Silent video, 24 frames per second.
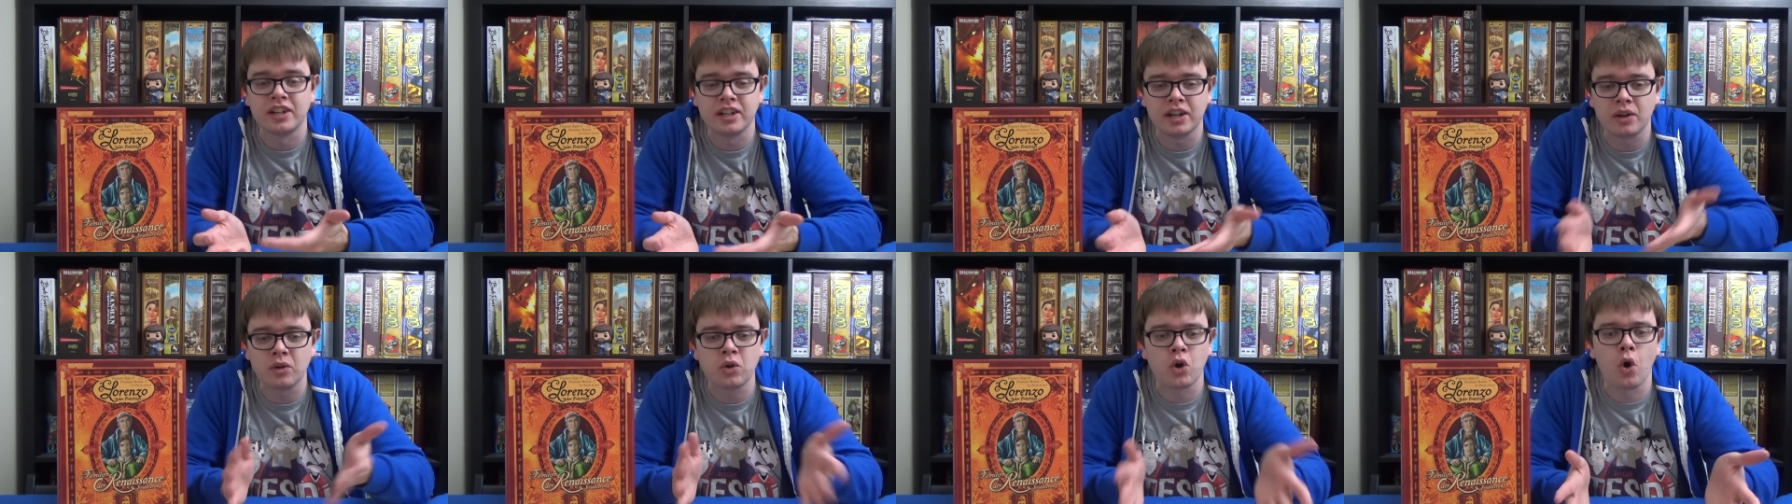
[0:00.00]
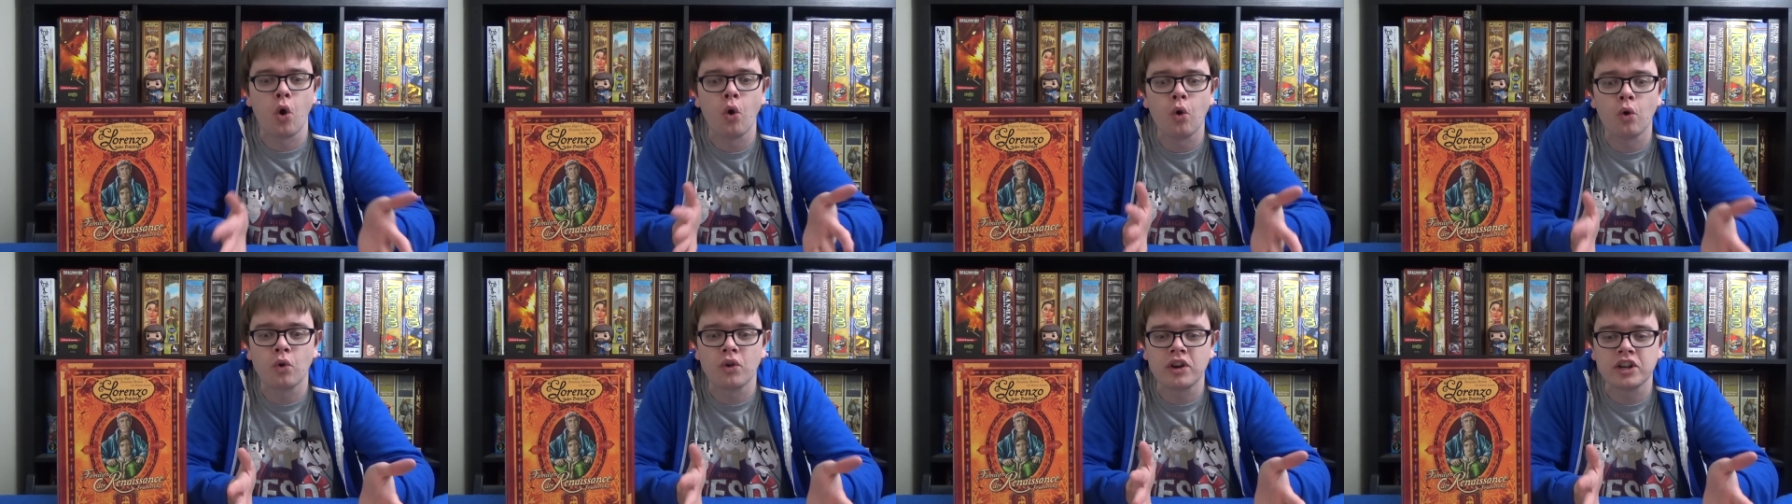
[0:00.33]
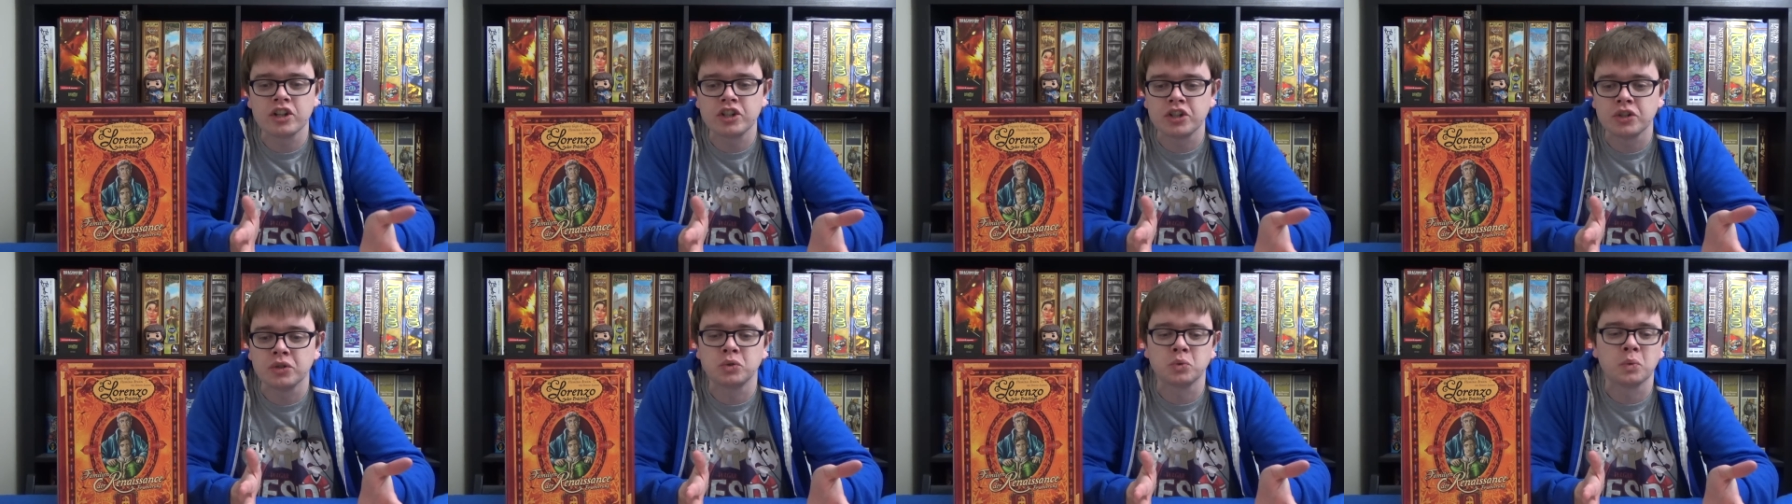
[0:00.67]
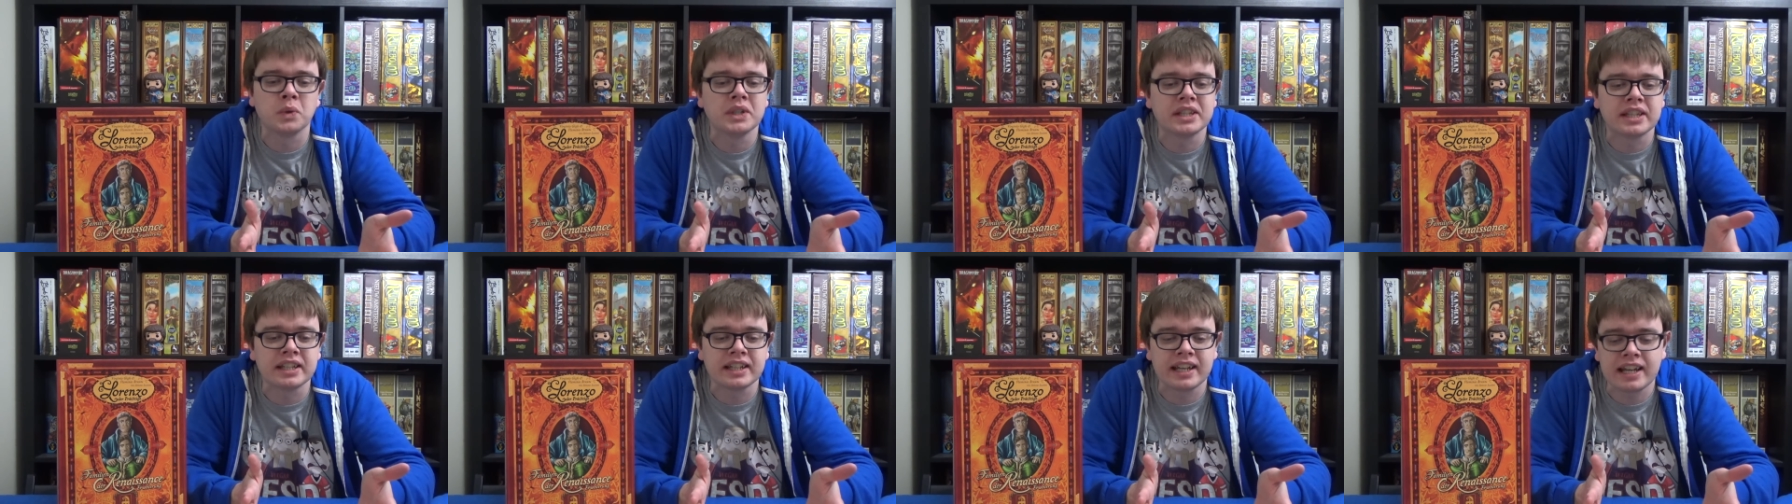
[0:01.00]
you know, core issues
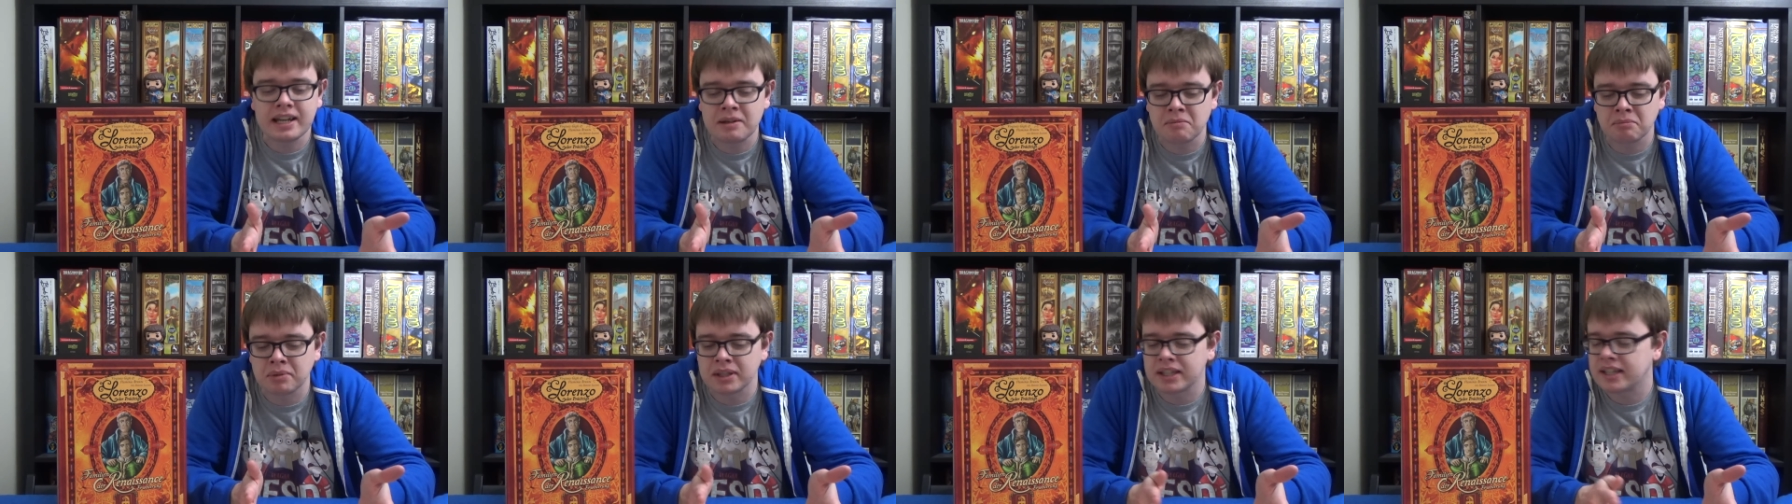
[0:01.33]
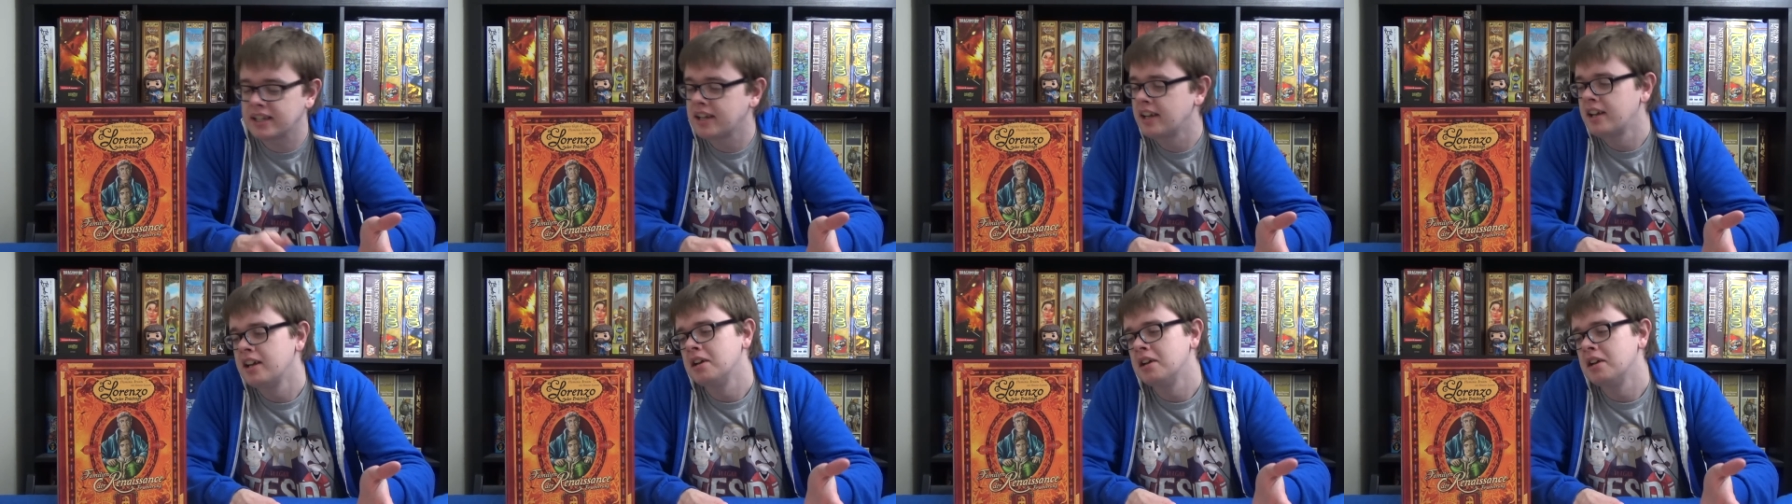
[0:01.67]
with the gameplay.